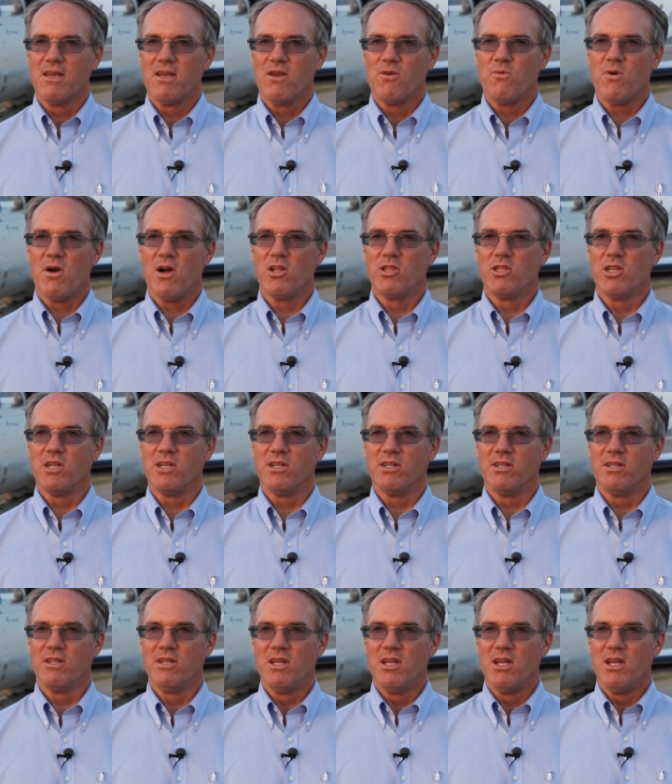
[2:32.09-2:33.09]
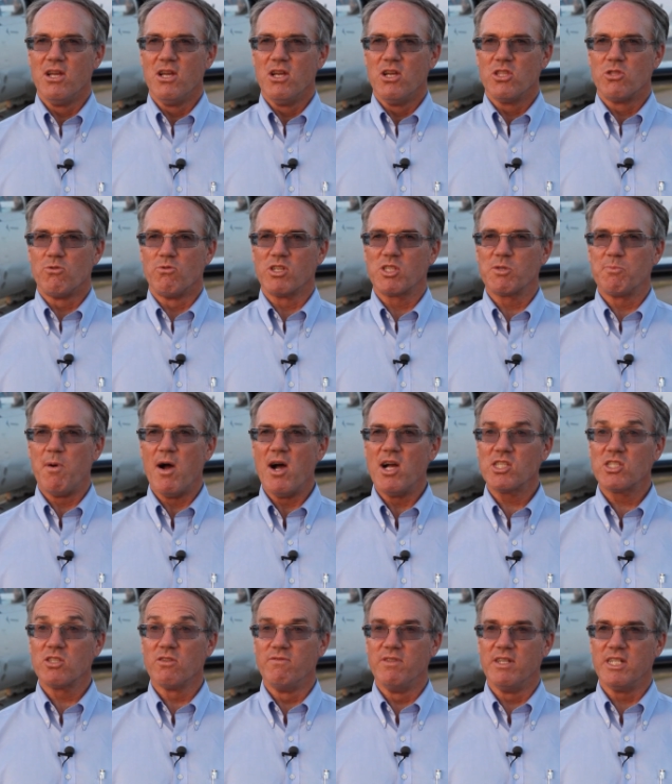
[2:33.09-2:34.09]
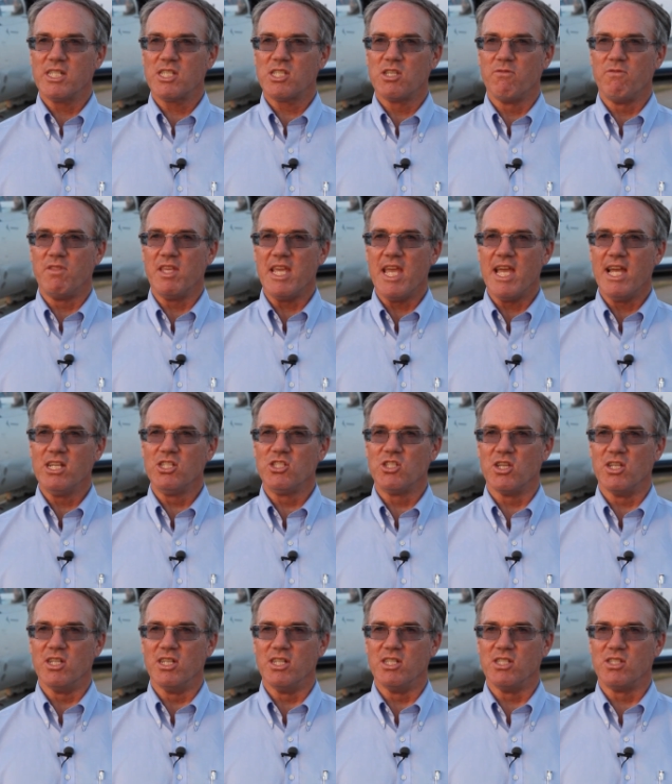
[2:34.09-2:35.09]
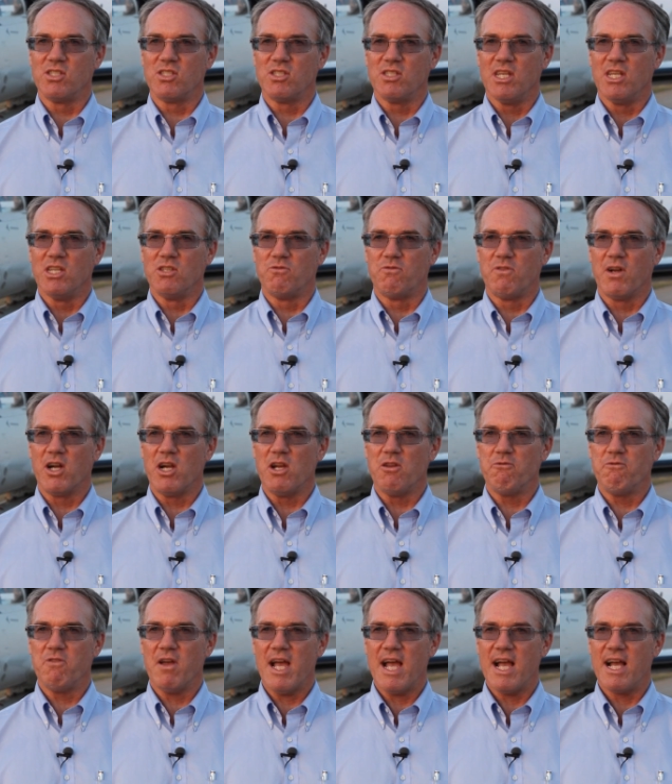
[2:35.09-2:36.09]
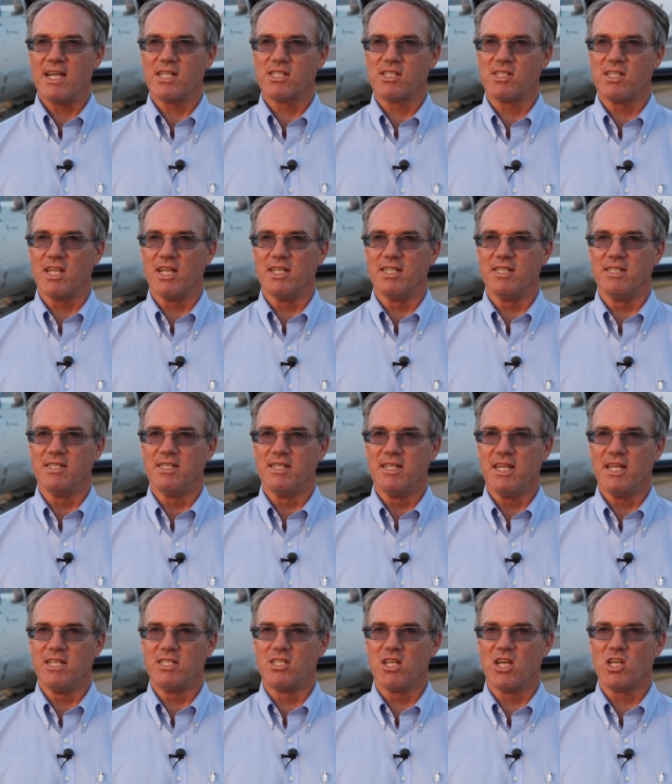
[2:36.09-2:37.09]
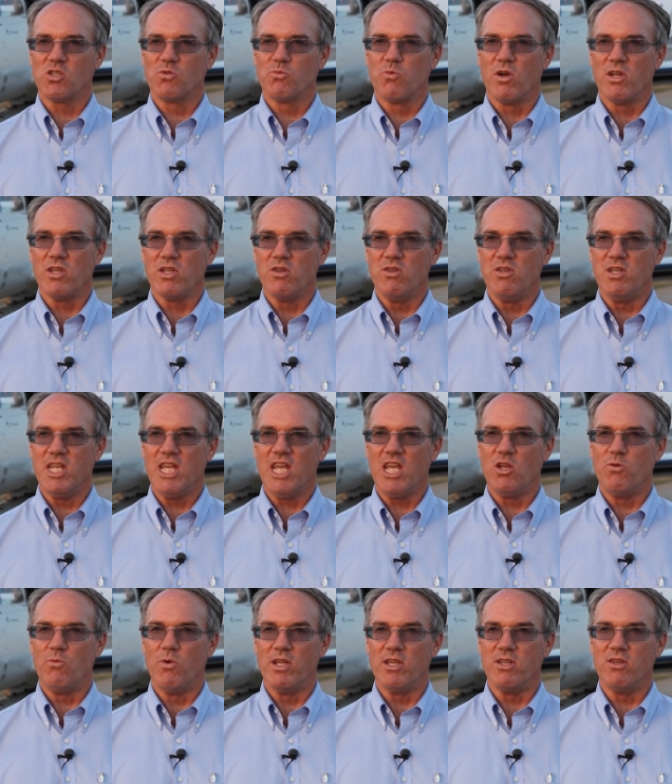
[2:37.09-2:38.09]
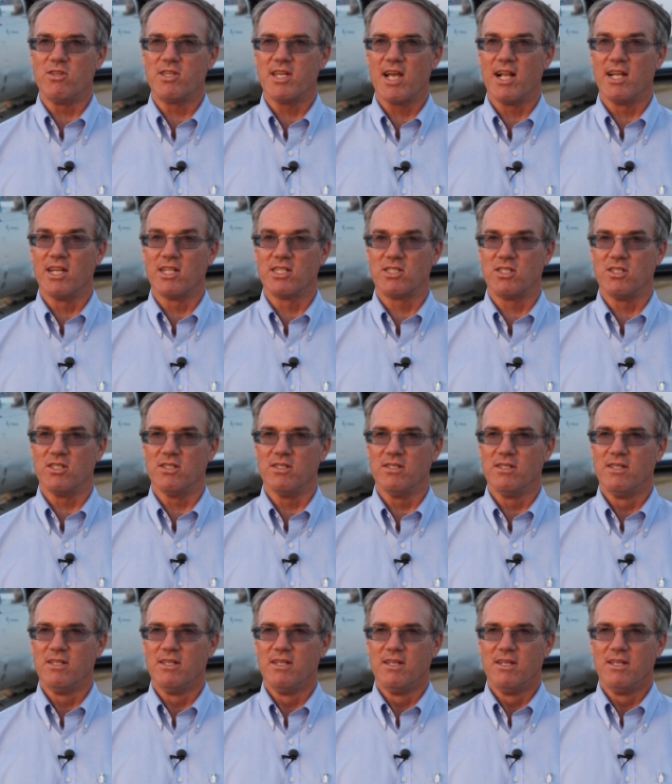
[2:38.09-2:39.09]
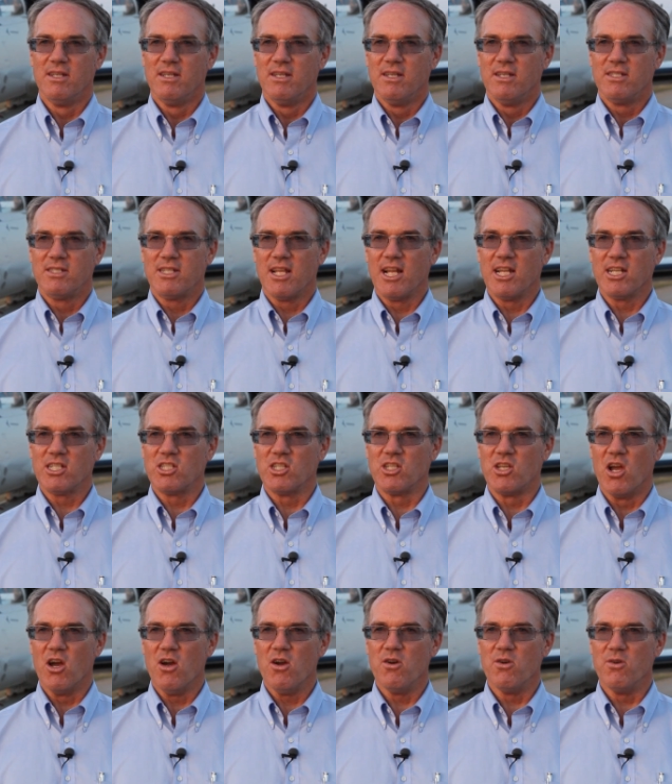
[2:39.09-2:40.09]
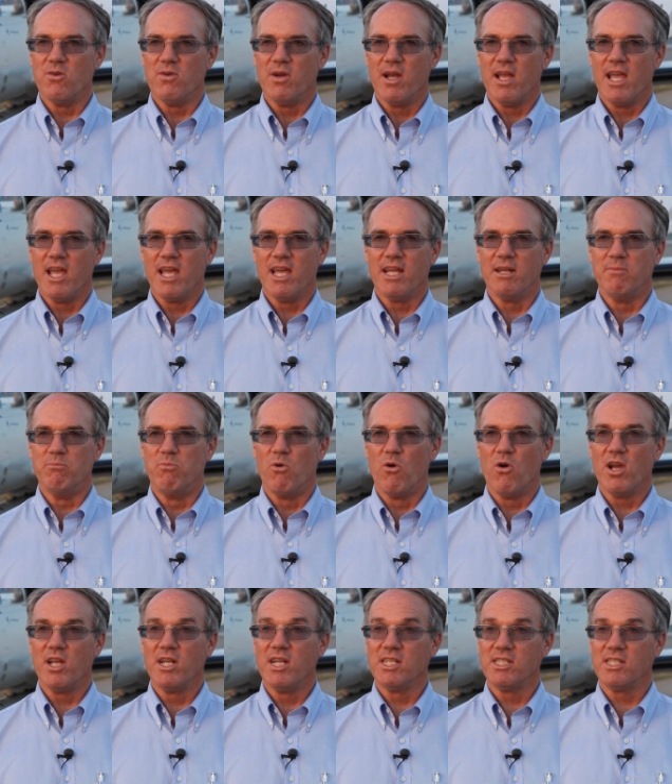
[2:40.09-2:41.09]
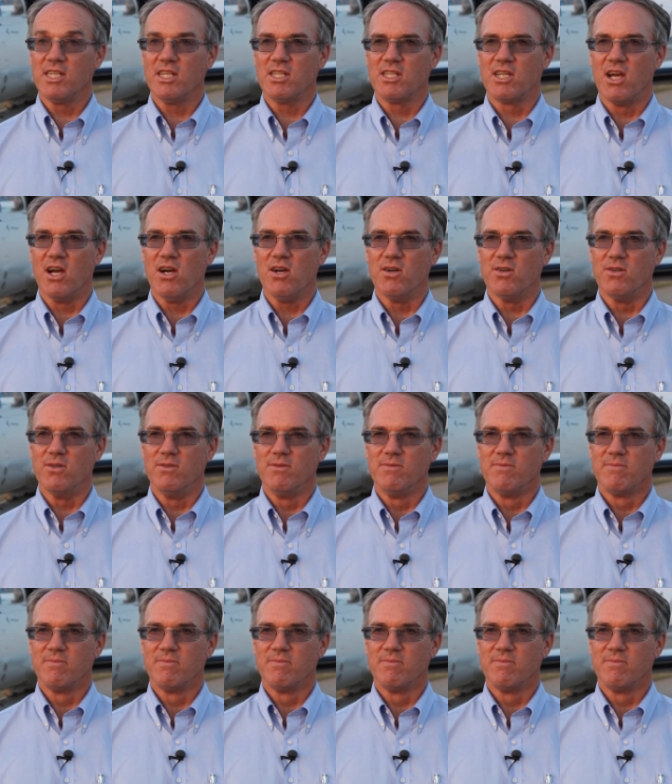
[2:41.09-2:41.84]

Well, the the responsiveness of the engine is, is very fast and it does what you need when you tell it to tell it to go and boy does it go.